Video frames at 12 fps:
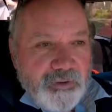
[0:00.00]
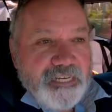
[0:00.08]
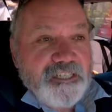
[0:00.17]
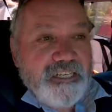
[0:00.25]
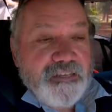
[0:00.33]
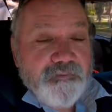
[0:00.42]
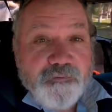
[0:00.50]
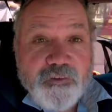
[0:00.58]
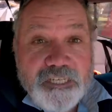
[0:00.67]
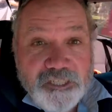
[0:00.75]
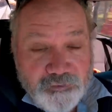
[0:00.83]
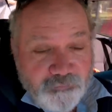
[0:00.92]
So actually a
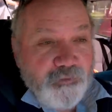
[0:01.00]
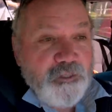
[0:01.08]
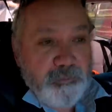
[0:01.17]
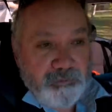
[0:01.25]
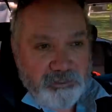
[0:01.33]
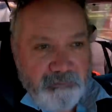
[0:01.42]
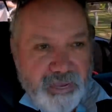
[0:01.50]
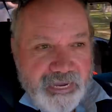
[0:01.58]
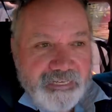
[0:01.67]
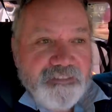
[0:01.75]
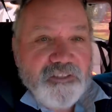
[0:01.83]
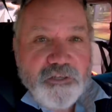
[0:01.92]
feature film was
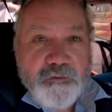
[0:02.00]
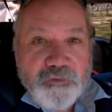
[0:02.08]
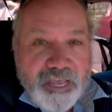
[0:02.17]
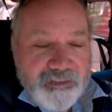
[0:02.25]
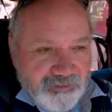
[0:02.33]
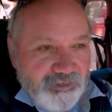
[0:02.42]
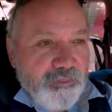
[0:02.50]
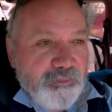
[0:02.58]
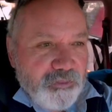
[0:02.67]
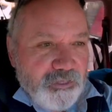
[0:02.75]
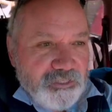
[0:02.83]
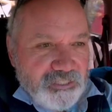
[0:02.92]
made in
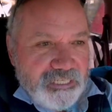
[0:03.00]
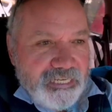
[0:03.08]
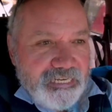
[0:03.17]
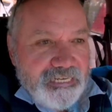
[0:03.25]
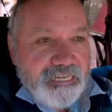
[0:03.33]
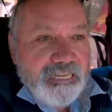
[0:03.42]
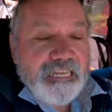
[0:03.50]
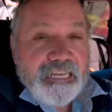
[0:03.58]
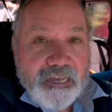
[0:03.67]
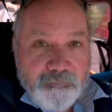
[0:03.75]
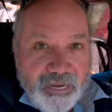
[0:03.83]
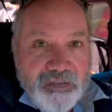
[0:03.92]
2013
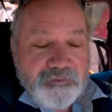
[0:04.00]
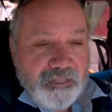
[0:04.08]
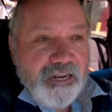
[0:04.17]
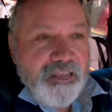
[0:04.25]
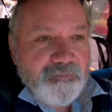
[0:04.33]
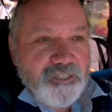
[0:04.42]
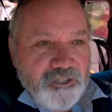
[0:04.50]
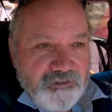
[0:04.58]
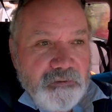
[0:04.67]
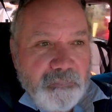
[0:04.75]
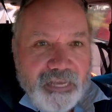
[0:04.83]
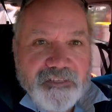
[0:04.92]
about the Lemon
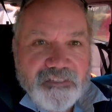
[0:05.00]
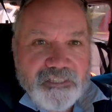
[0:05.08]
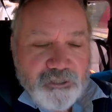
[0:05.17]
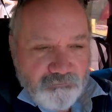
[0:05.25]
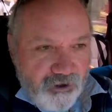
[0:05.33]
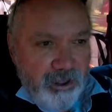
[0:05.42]
Tree Passage